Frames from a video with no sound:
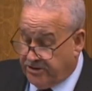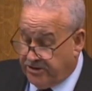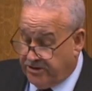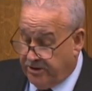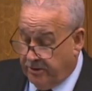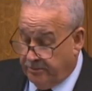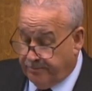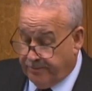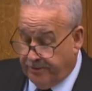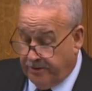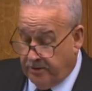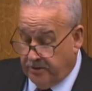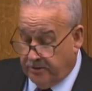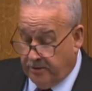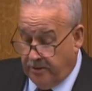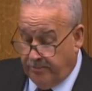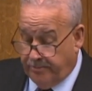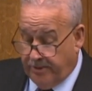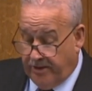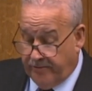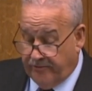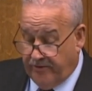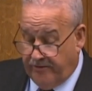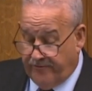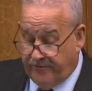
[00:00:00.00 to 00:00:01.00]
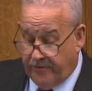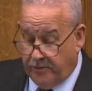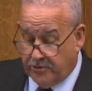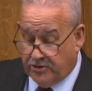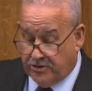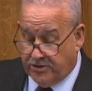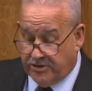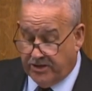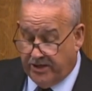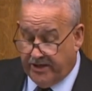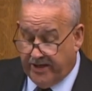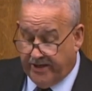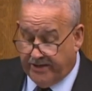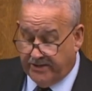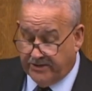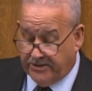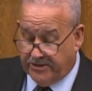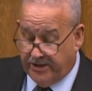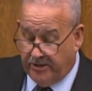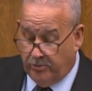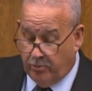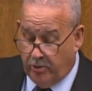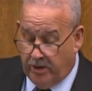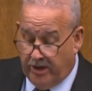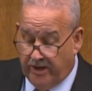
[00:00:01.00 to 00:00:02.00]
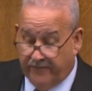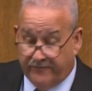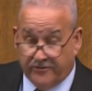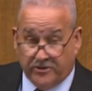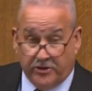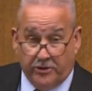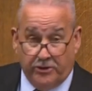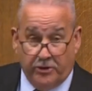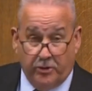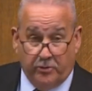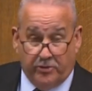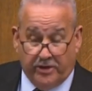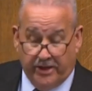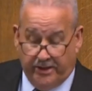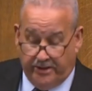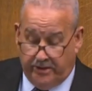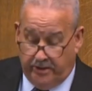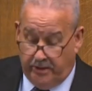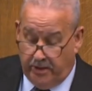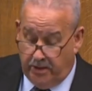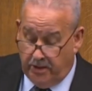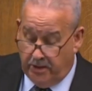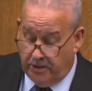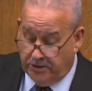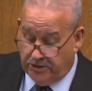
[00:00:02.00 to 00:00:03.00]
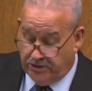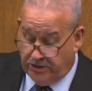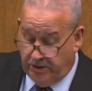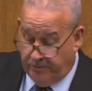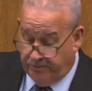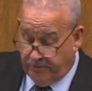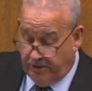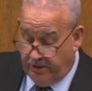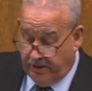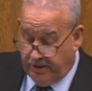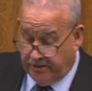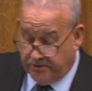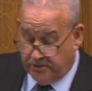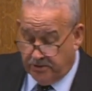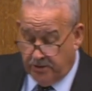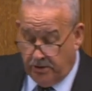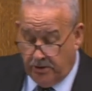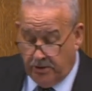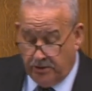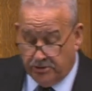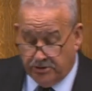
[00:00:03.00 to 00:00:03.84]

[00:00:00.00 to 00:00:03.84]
shipbuilding by refusing to guarantee work for UK shipyards.